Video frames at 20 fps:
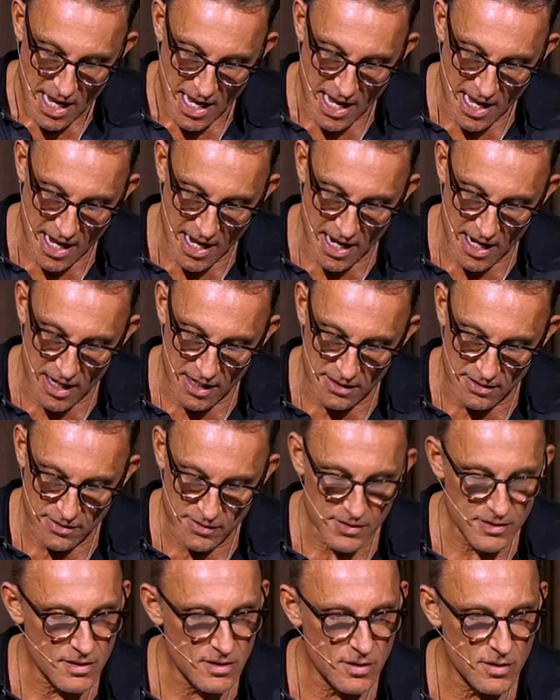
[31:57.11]

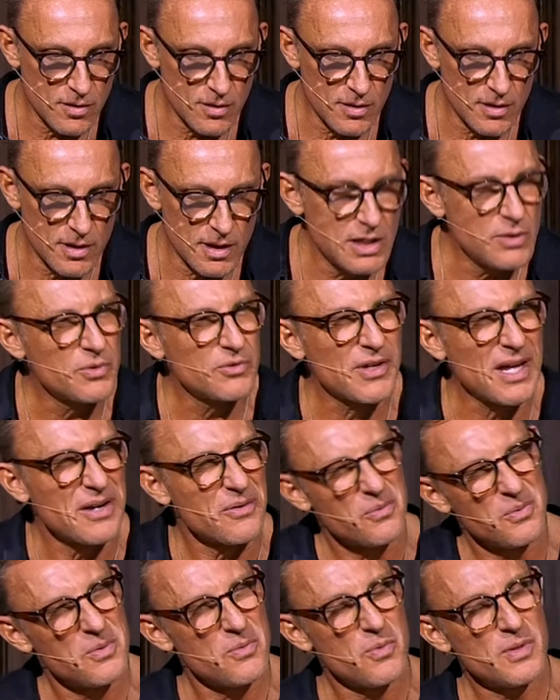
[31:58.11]
and he was
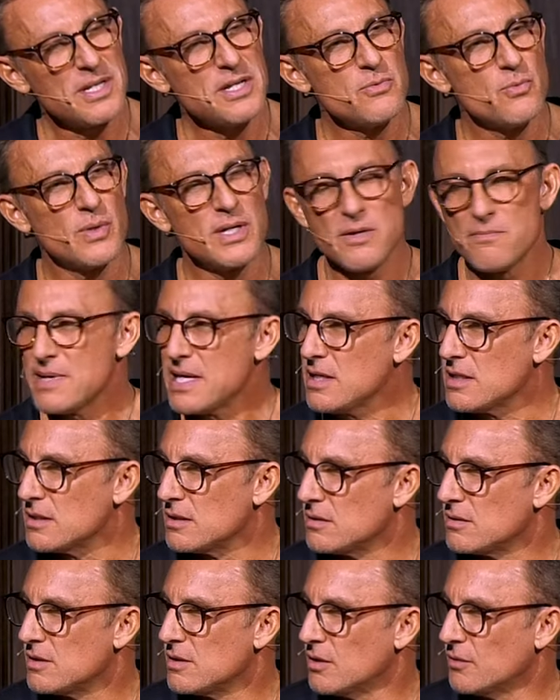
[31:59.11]
like, well, what, do you, what do you
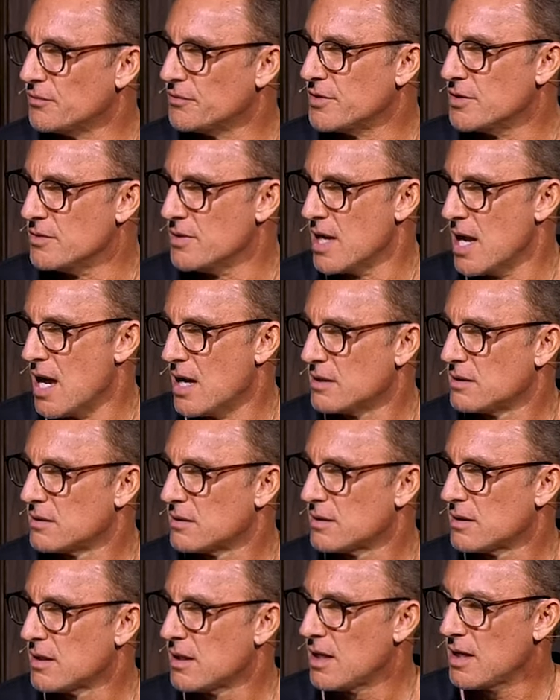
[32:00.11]
mean you don't do that?
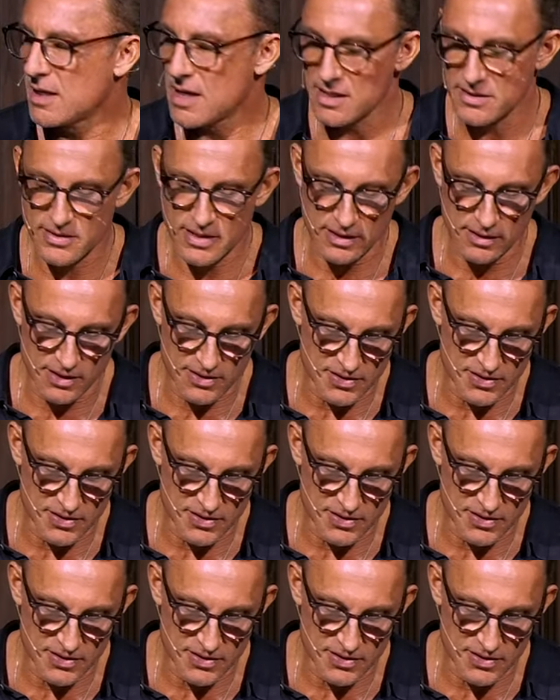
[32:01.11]
And I said,